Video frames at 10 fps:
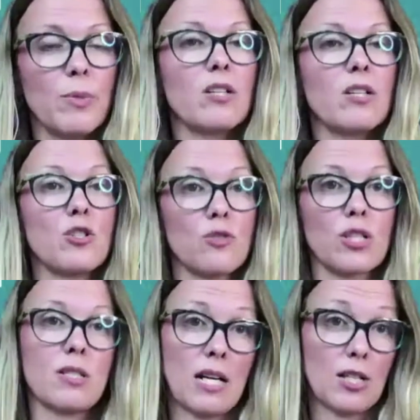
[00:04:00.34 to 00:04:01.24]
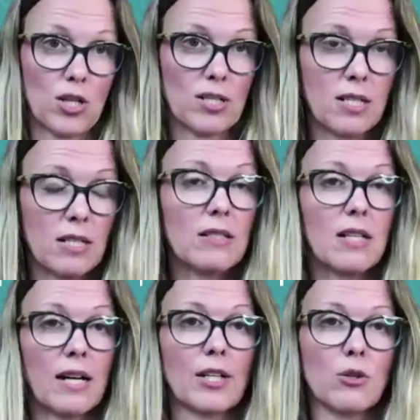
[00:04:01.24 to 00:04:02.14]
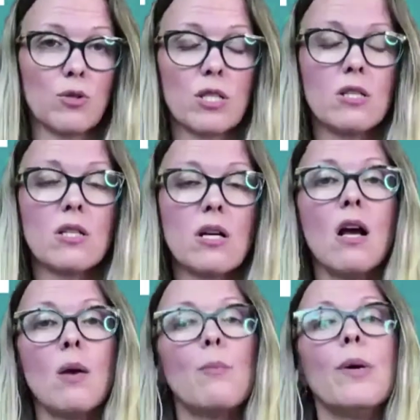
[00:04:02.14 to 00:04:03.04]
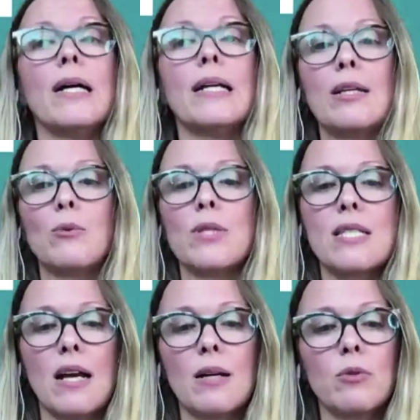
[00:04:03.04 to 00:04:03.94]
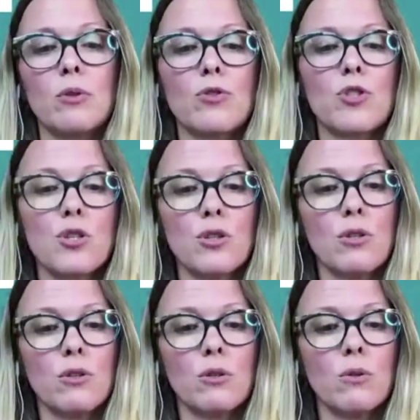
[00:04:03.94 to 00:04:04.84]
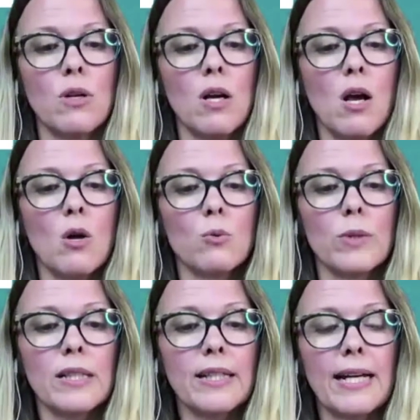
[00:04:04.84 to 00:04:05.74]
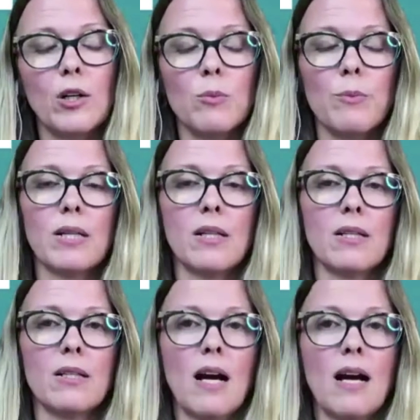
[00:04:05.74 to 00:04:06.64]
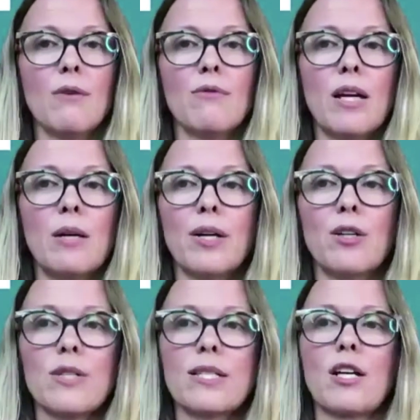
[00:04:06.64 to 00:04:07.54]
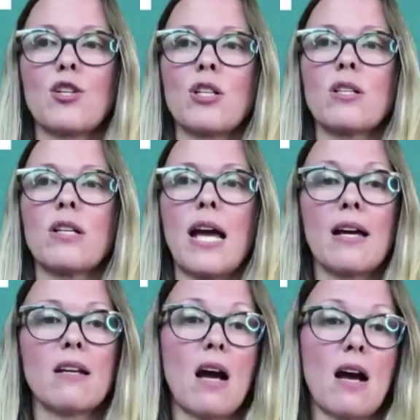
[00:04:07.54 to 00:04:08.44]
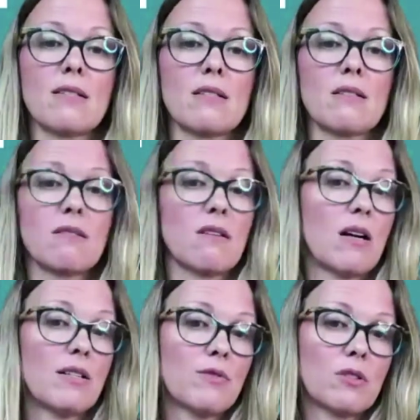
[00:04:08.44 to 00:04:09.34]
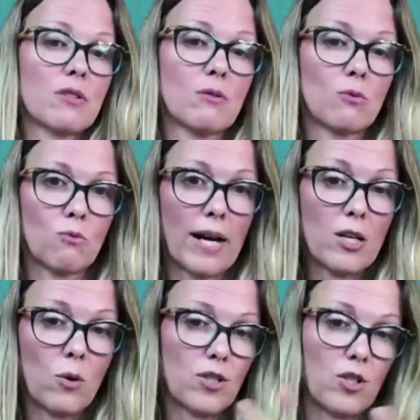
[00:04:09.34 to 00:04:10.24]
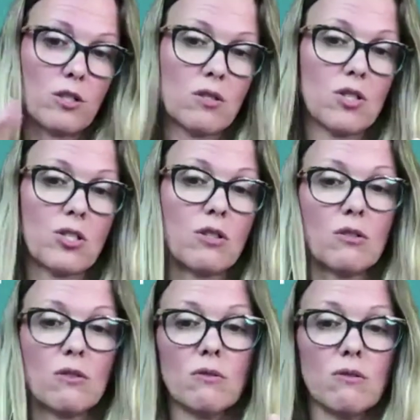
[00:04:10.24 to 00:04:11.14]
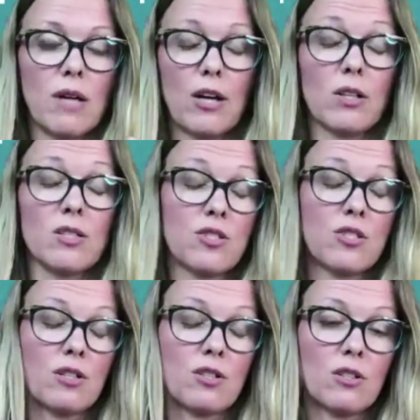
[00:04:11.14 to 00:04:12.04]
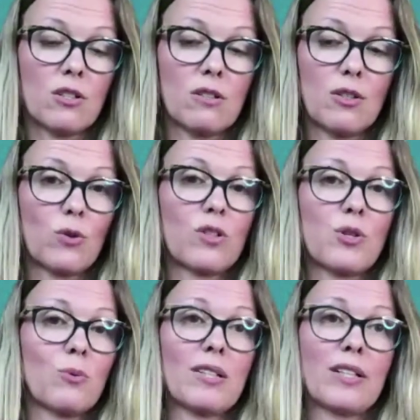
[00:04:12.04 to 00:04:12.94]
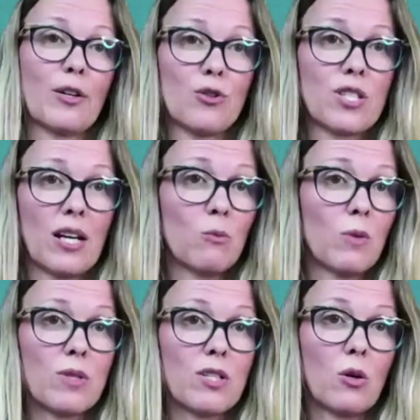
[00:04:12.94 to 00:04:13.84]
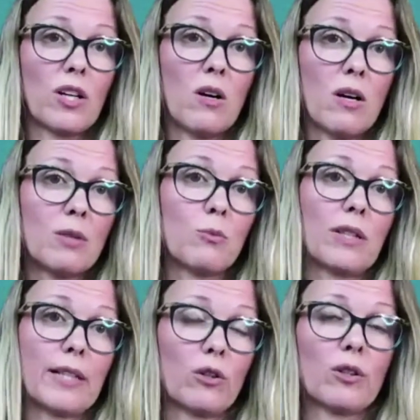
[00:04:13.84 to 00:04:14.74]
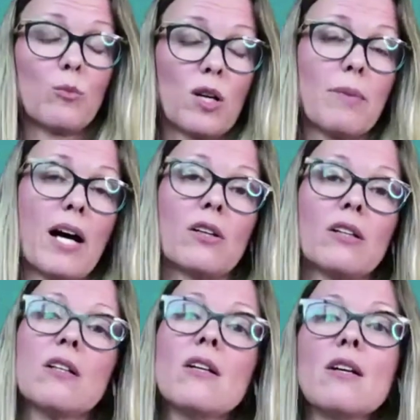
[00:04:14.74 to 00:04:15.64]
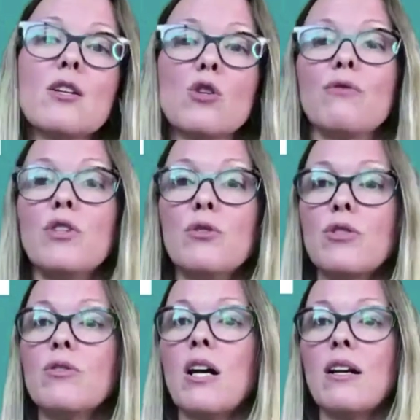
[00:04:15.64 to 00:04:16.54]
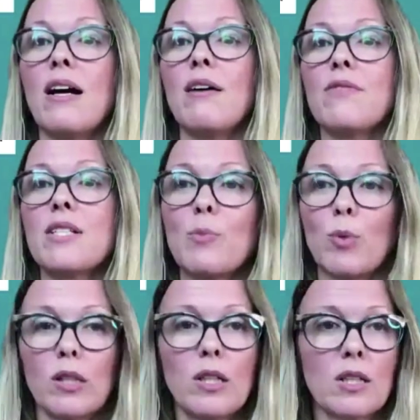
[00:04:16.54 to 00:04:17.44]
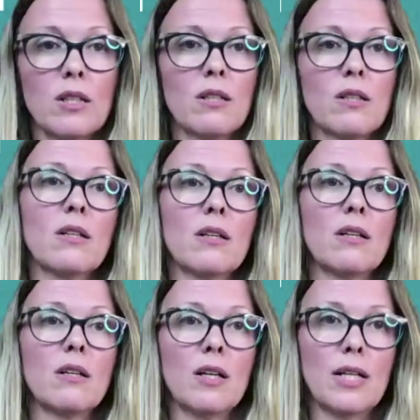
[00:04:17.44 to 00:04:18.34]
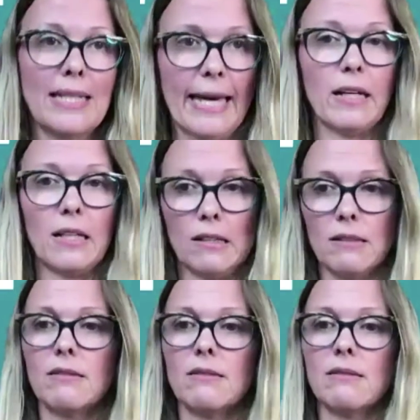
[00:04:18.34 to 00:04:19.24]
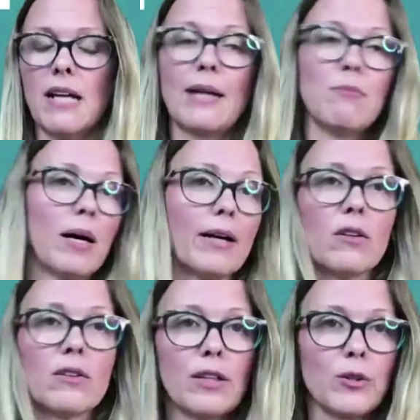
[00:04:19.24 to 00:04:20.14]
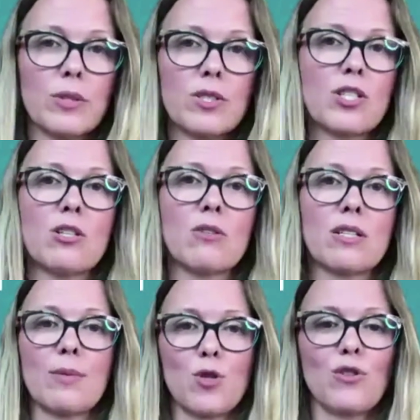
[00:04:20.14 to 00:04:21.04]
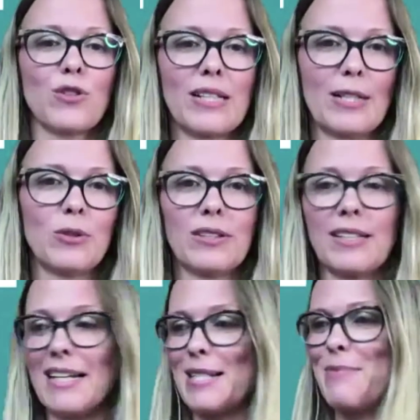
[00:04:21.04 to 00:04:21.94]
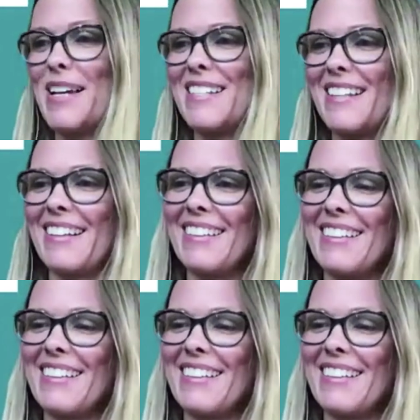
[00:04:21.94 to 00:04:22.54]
because you're just digesting the diagnosis, but it was able to really help me have a better discussion and ask kind of the right questions to Aaron's doctor in order to really understand what was going on and really learn more about it. So if you do not have this book, get it and buy all the other ones too, because I'm sure they're equally as amazing.